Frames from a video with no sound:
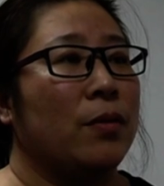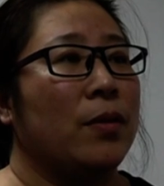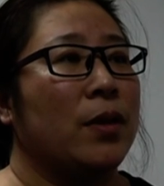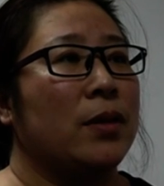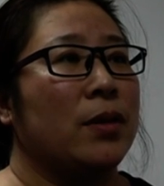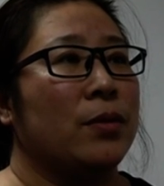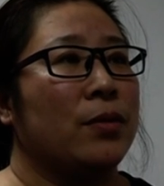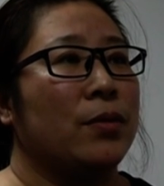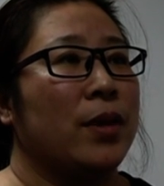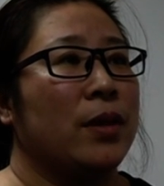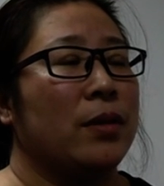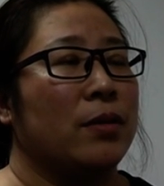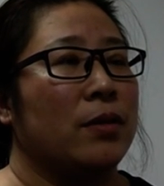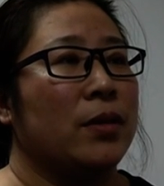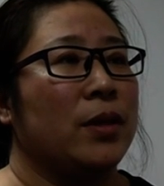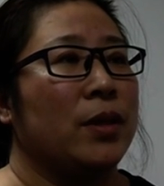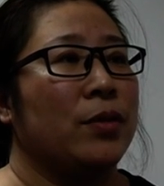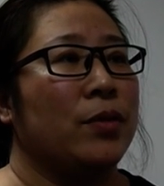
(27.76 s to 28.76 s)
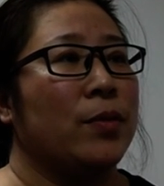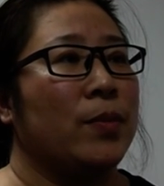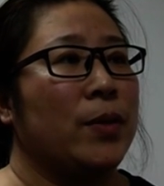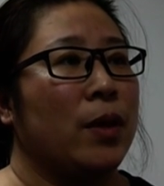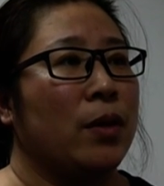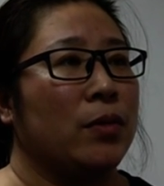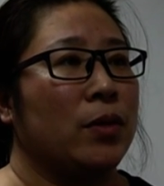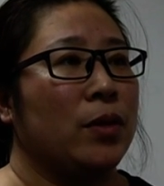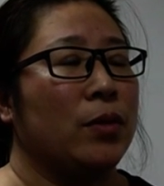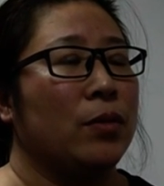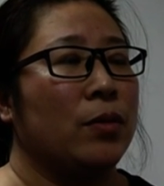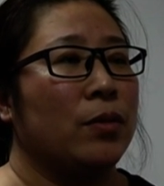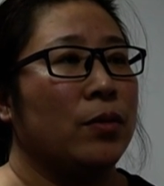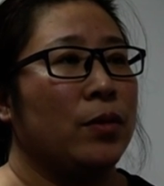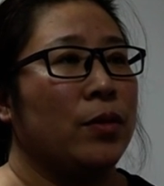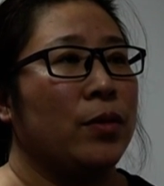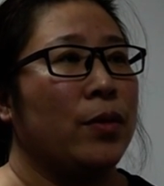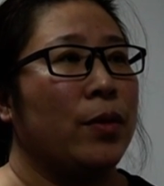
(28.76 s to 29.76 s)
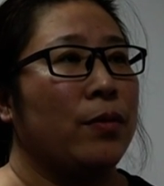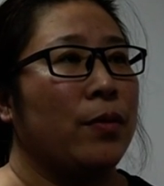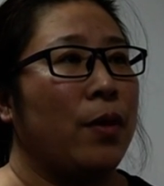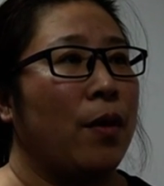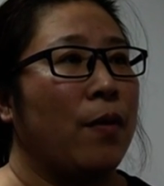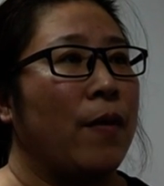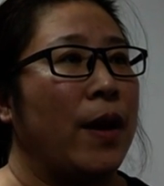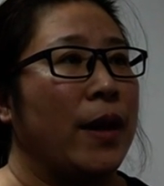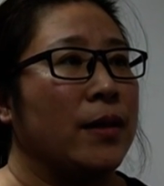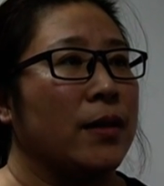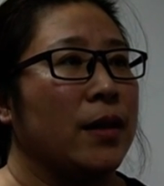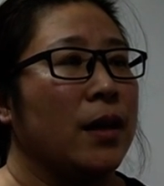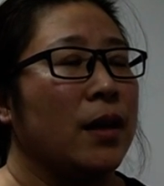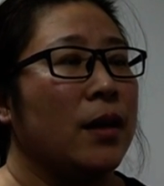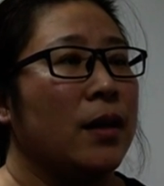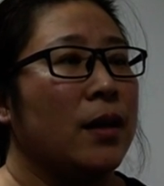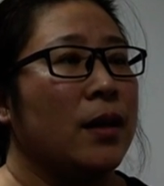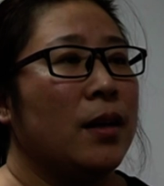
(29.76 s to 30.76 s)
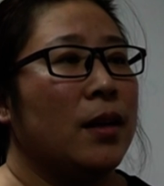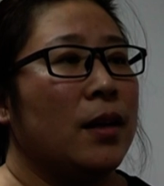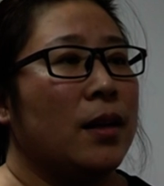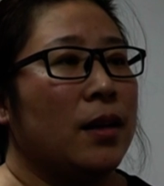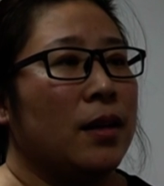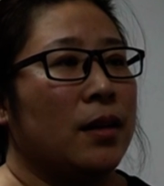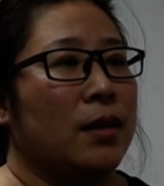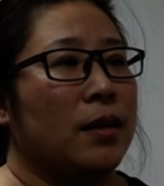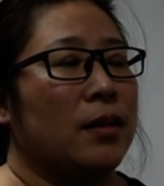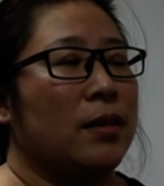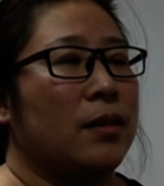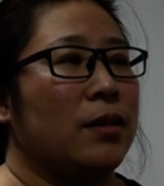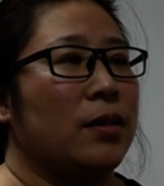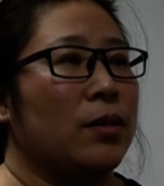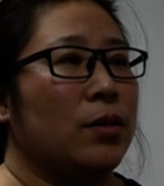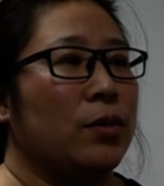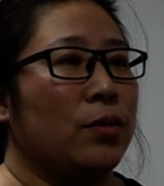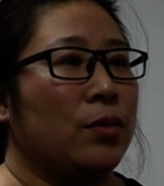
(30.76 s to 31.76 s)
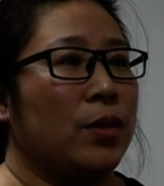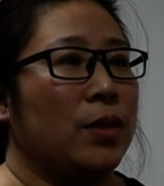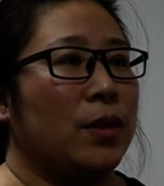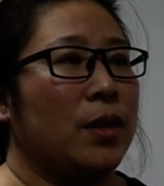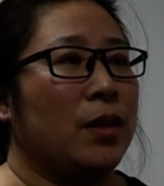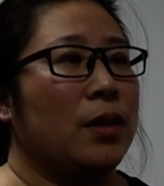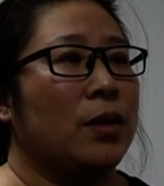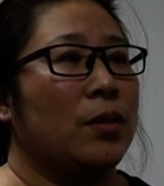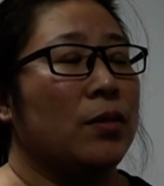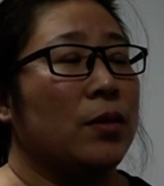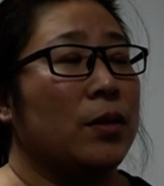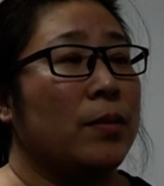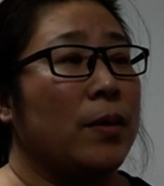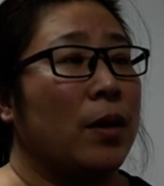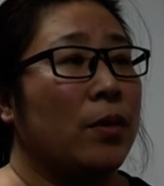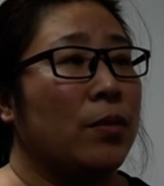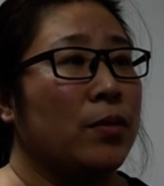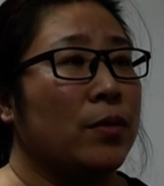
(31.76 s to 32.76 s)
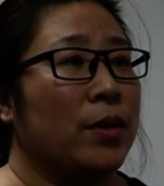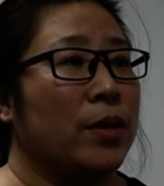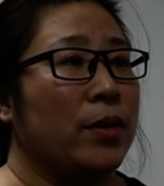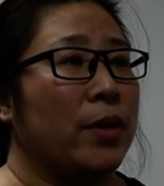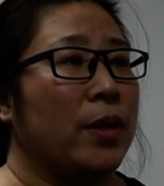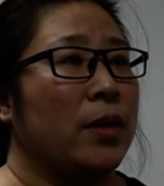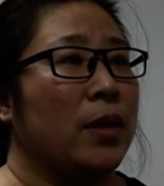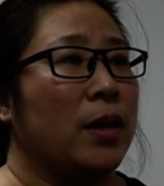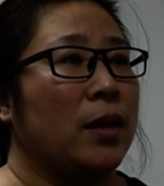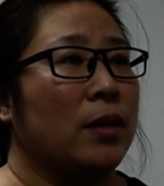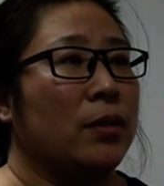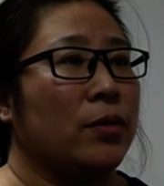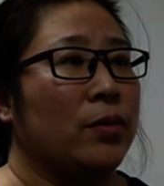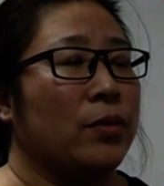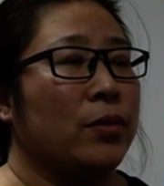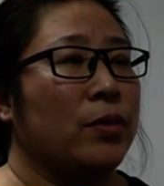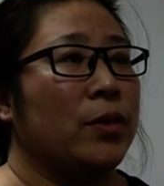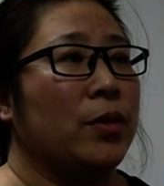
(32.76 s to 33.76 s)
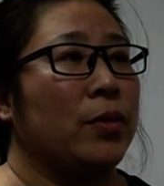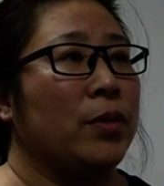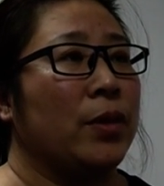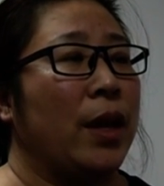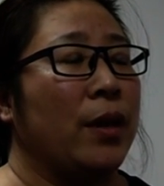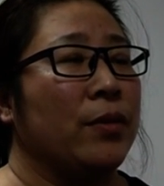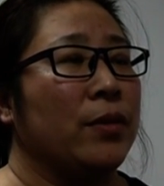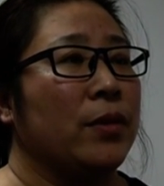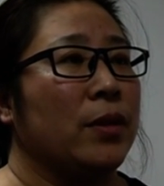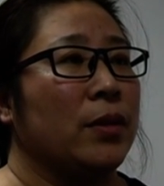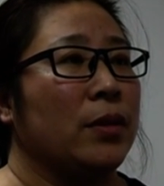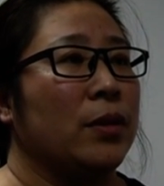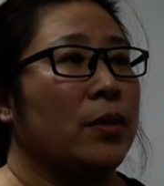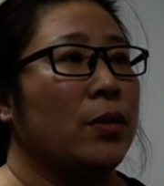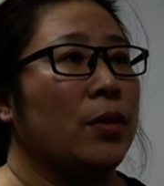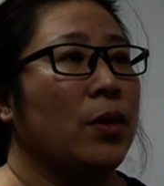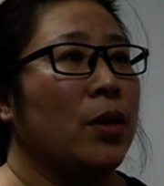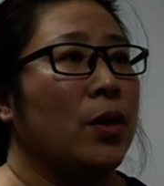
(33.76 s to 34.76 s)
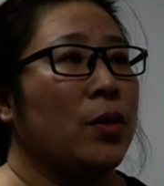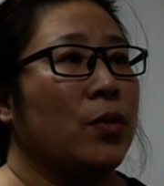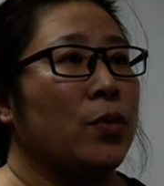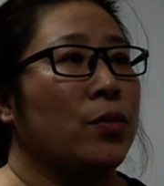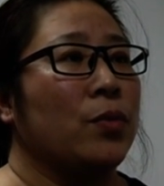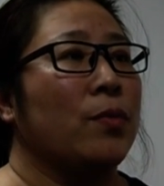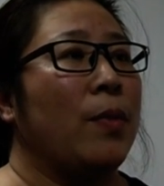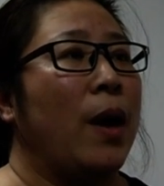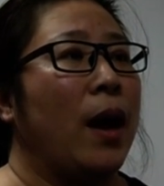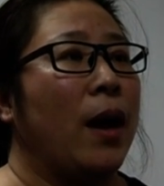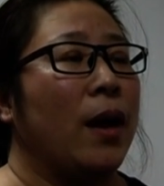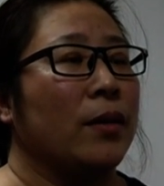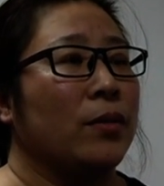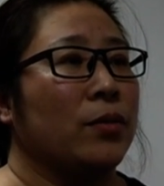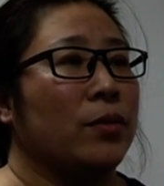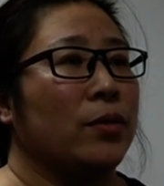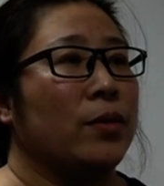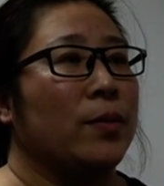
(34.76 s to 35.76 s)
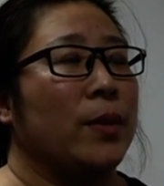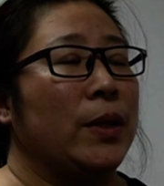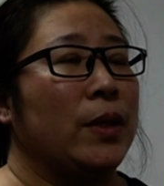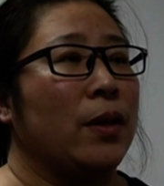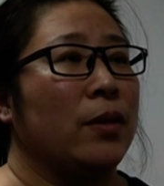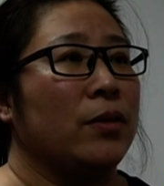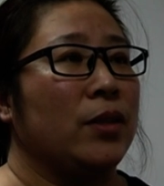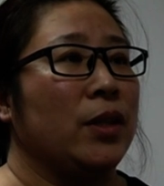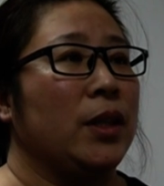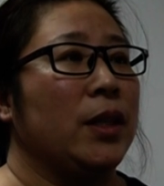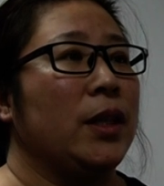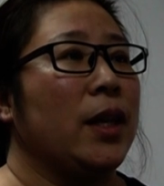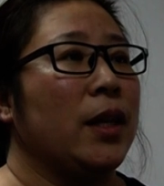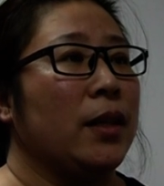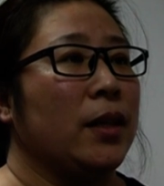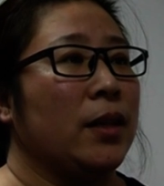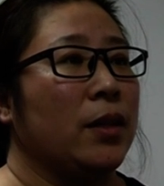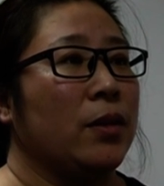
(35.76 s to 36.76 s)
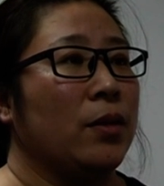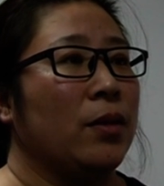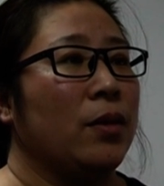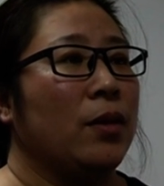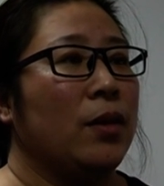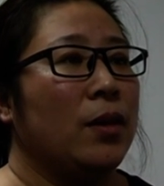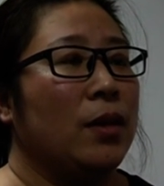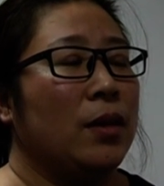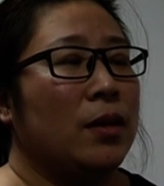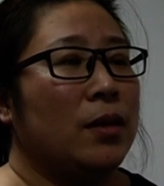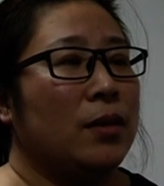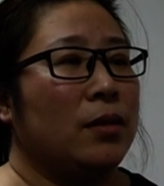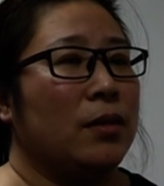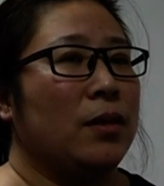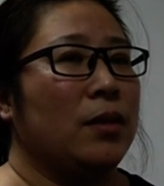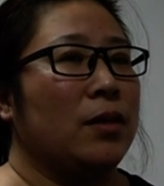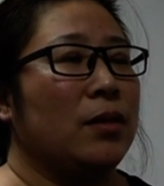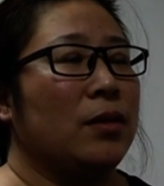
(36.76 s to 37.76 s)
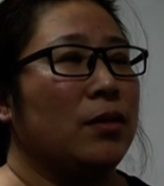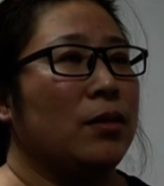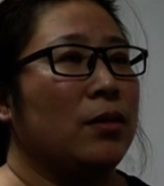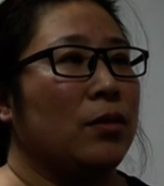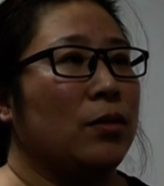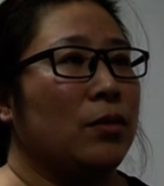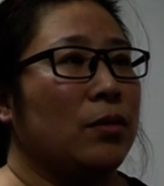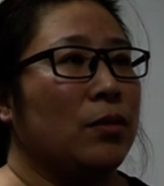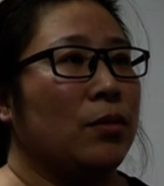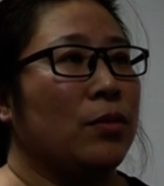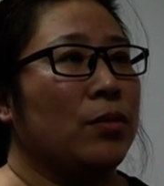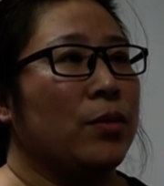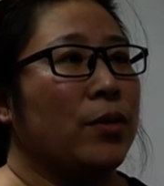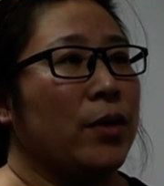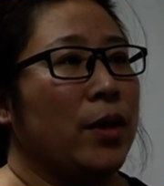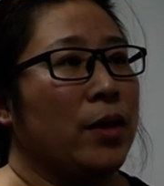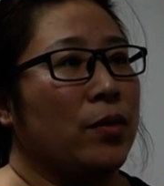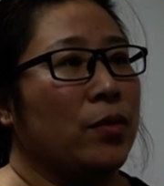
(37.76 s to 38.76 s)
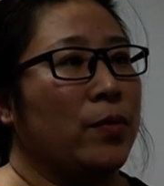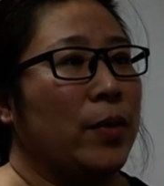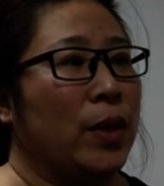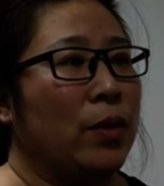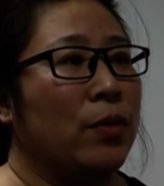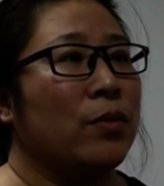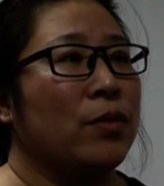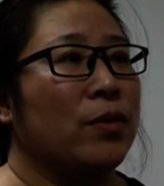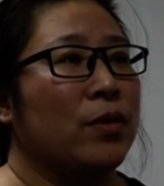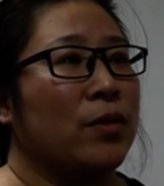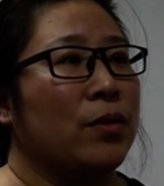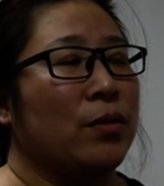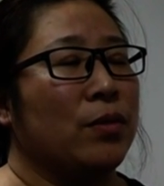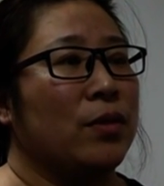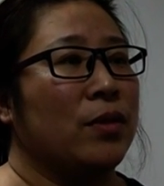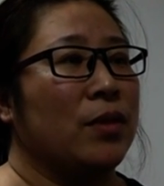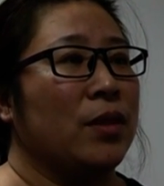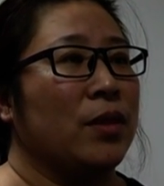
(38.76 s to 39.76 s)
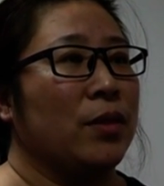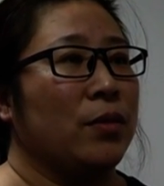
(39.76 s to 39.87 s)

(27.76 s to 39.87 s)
The patient became quite emotional after being hospitalized. On the evening of the incident, he verbally abused the nurses on duty. The nurses failed to control their temper and beat the